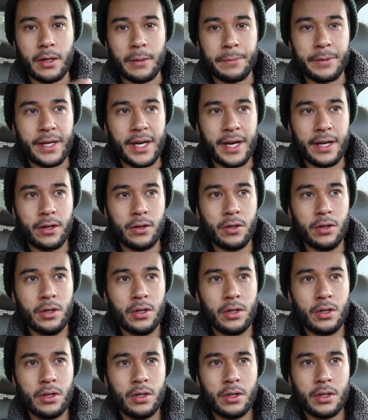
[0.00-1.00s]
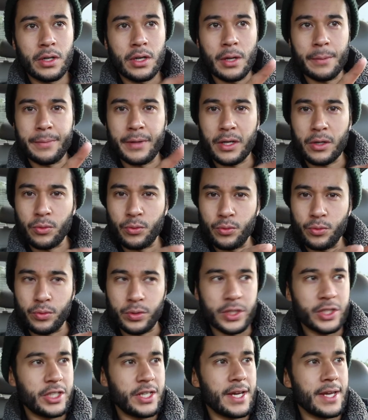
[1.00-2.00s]
on piano i'll be like oh
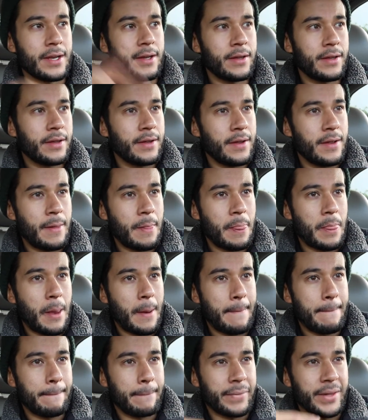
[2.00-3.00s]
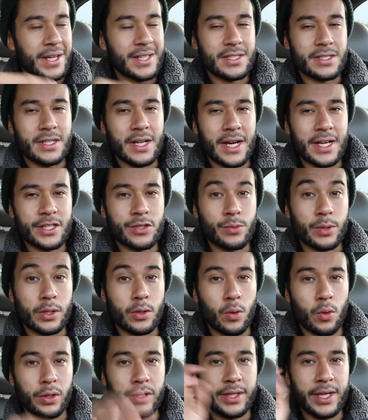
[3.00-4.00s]
shit that's nice
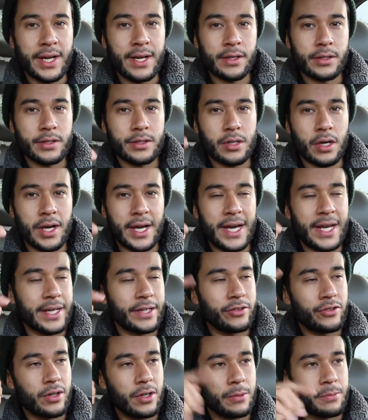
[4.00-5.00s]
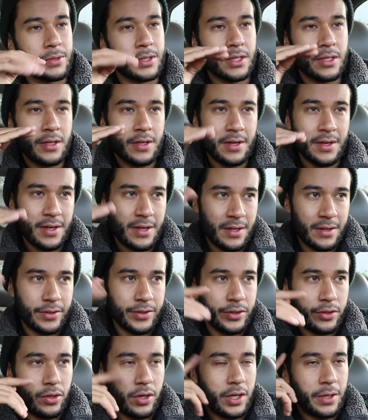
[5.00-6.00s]
record that start adding drums
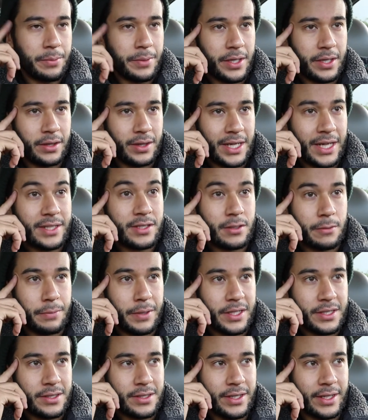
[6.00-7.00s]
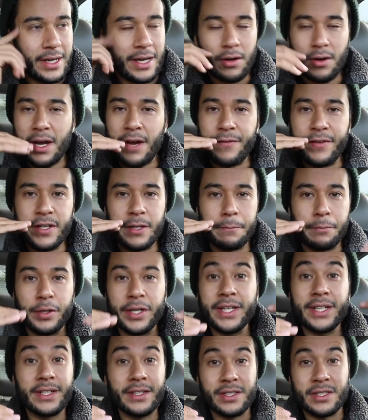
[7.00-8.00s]
you know what i mean that's the best thing i don't have any
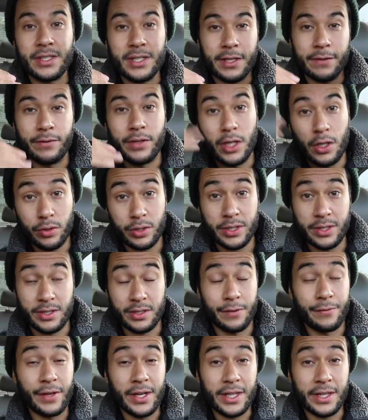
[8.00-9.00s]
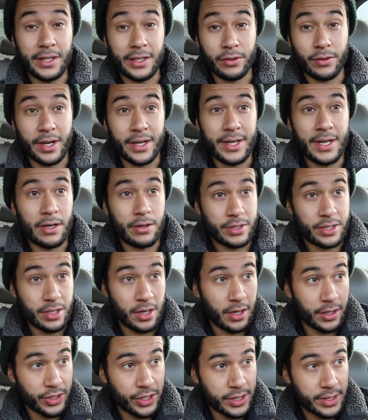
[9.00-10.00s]
preconceived notions of anything right now it's
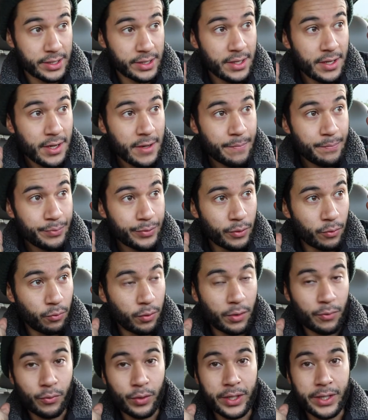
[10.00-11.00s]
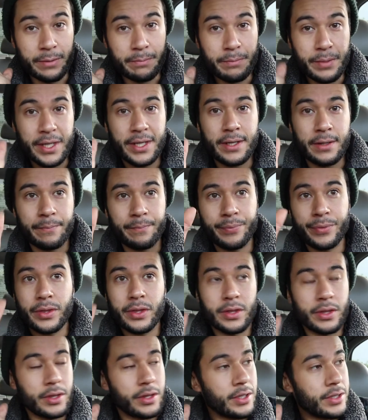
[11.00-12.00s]
all just when we meet
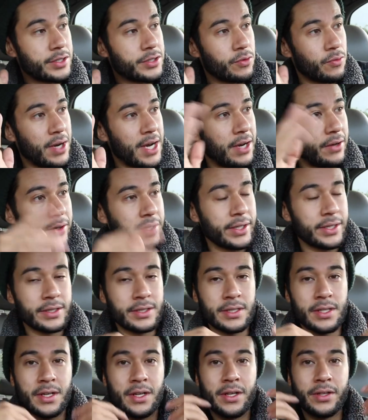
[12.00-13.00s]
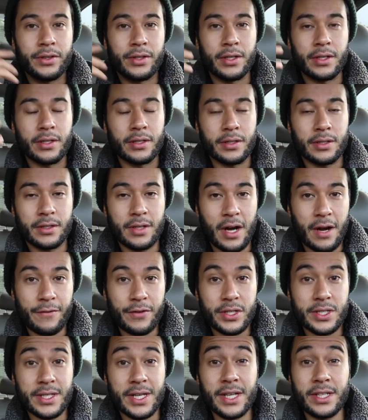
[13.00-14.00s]
the surroundings the
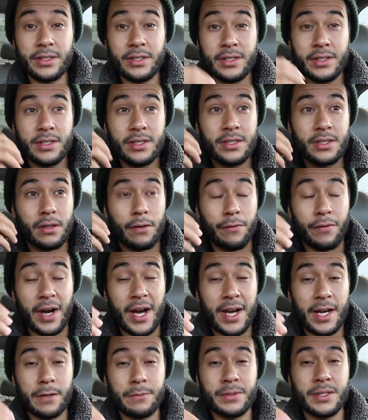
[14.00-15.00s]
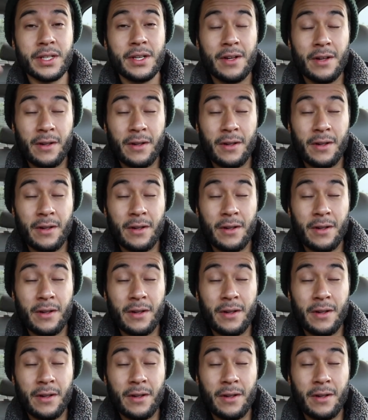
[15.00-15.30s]
conversations the vibes